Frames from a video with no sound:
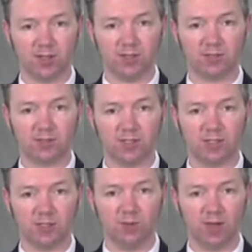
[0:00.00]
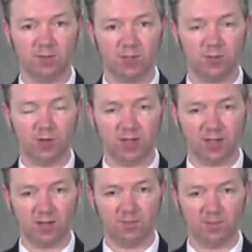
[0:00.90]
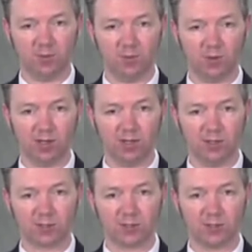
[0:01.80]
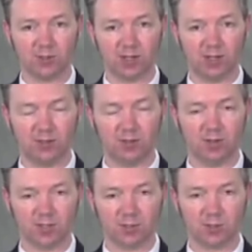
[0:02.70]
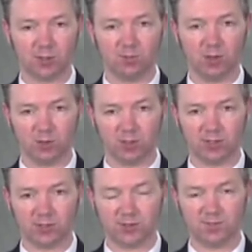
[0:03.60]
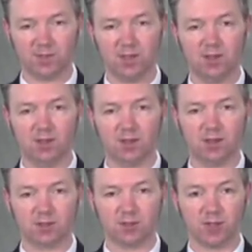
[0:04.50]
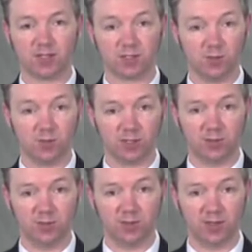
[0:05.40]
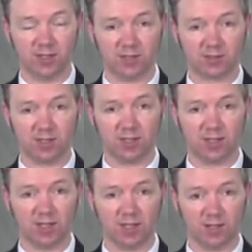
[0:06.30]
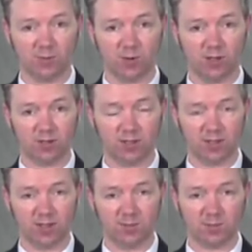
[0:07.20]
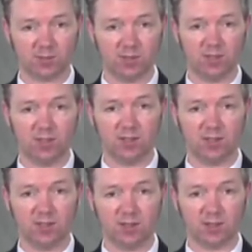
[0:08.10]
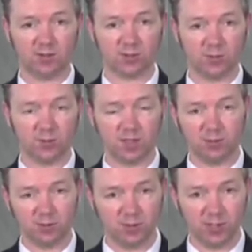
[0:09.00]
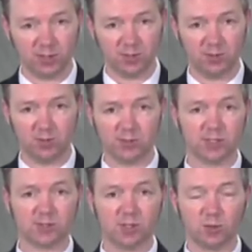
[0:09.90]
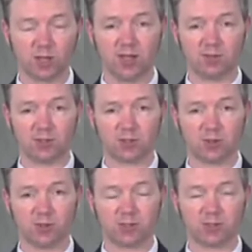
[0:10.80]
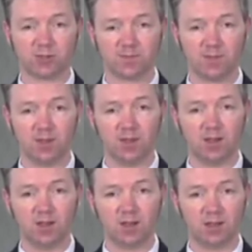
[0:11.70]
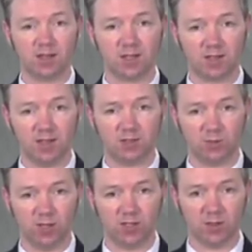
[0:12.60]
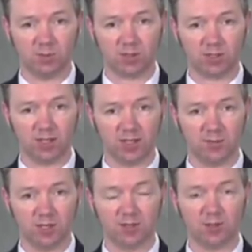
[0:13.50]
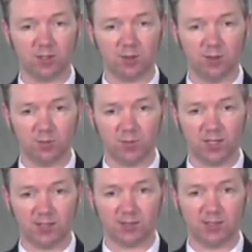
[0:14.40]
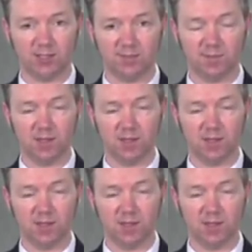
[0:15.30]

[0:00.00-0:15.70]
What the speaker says: is UM/UIM, or uninsured, underinsured motorist. And so that's going to include things like hit and run claims, and also people who hit you who just don't have insurance. In that case, you end up with a claim under your own policy.